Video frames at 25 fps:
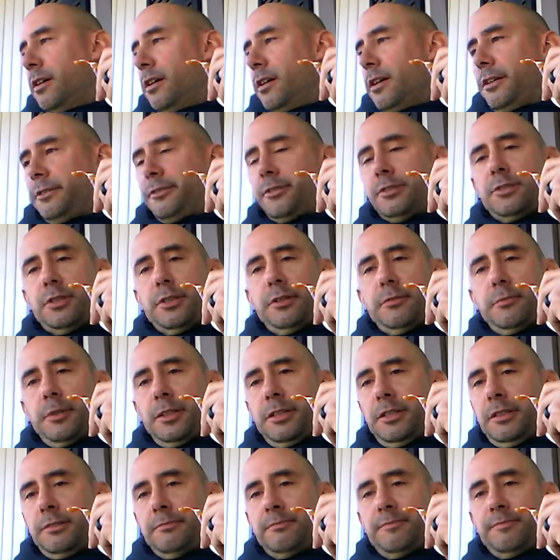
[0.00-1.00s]
uh, to
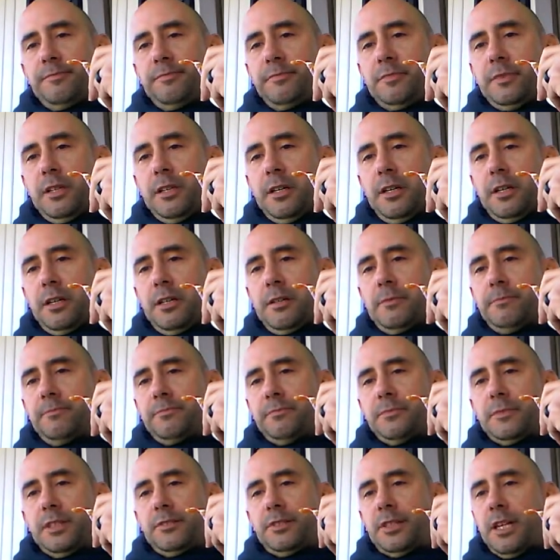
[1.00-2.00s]
me um,
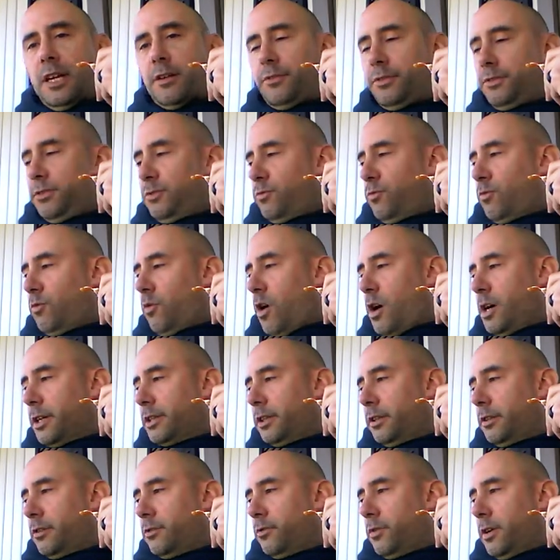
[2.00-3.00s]
as I was
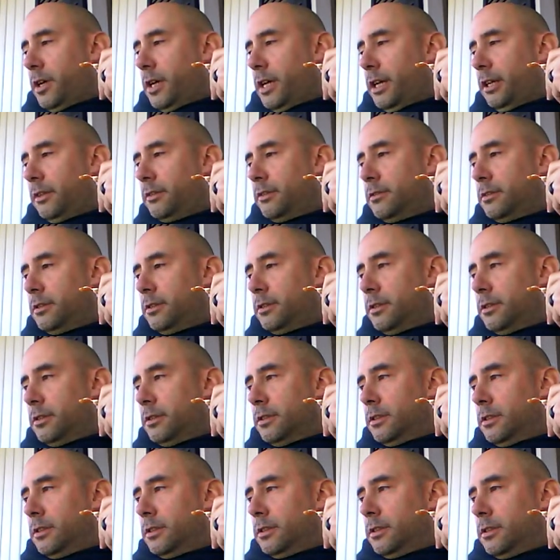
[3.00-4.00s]
walking away,
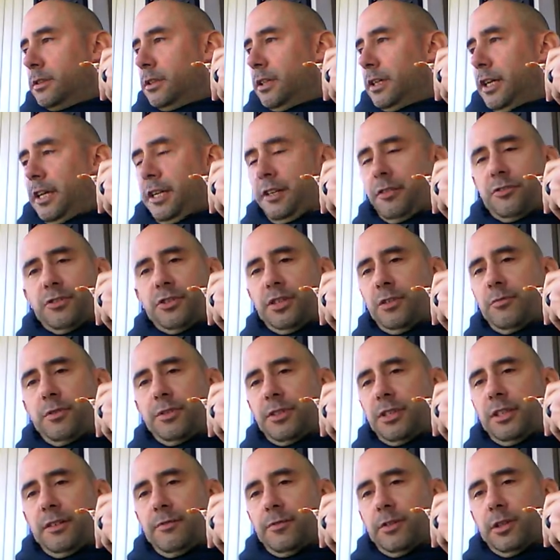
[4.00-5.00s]
and she
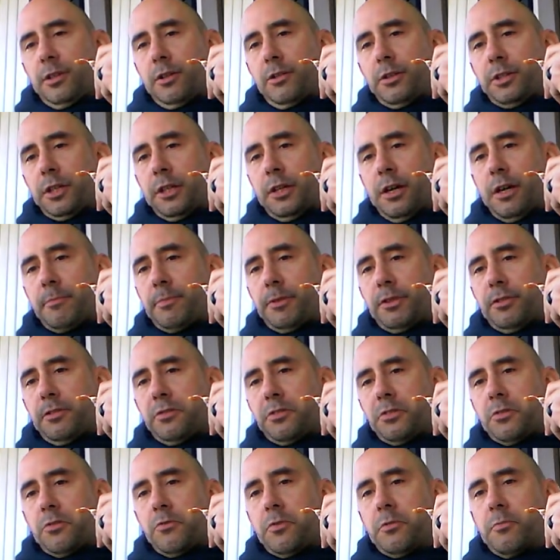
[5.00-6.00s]
wasn't even looking up at
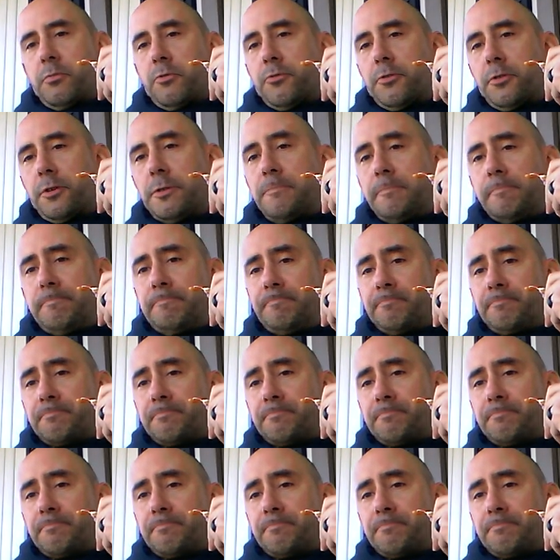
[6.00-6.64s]
the scoreboard.